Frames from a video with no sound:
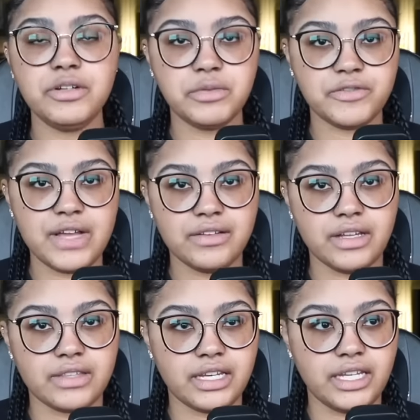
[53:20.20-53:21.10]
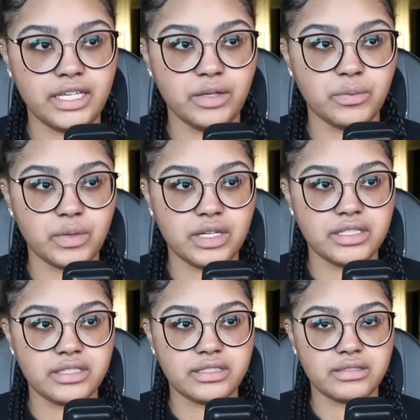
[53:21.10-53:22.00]
it was found out that he
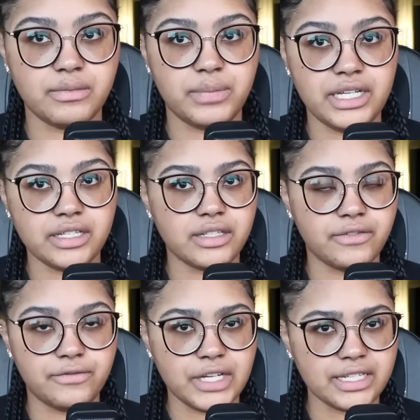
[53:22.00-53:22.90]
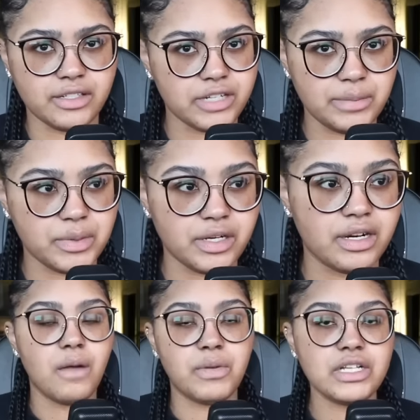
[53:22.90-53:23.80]
was being a creeper.
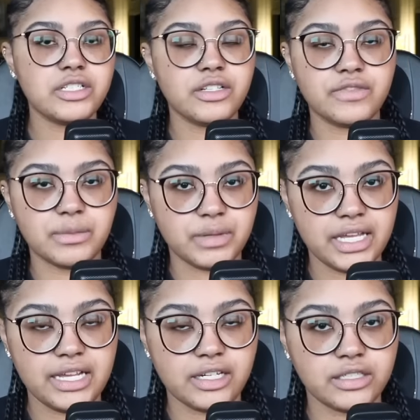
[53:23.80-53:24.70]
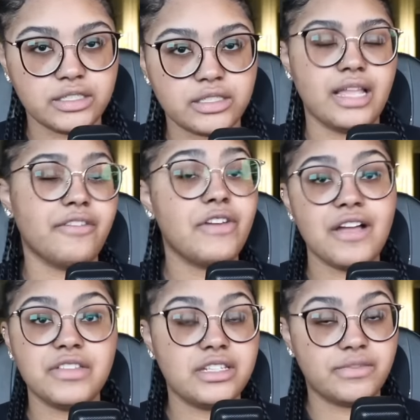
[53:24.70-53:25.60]
A bunch of the players, like
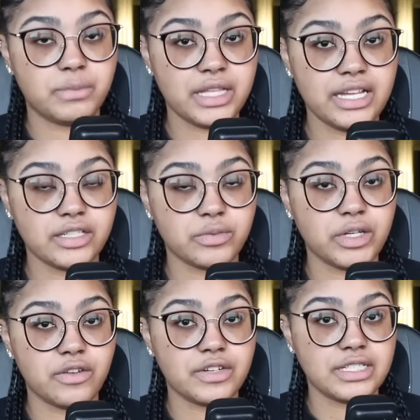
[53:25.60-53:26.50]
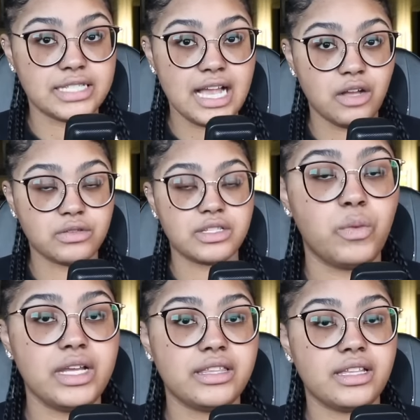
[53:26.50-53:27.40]
5 of the players, went over his house
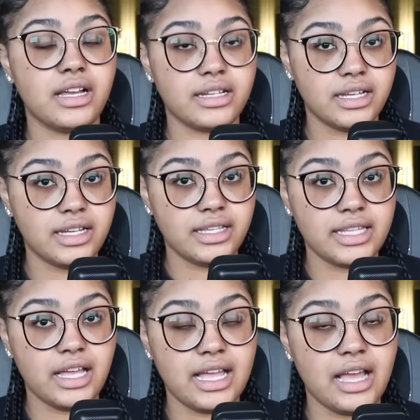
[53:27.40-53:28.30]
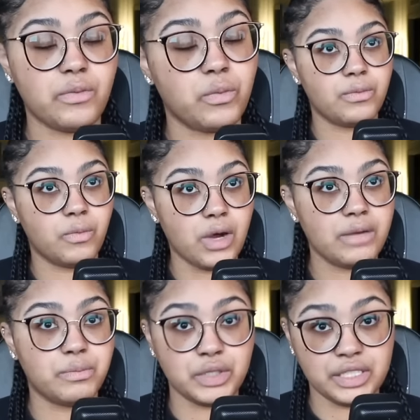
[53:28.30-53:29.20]
with a gun that had
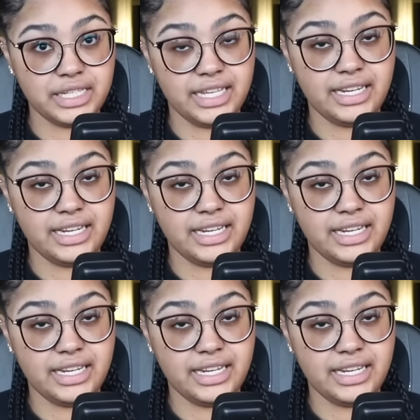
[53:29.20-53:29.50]
1 bullet in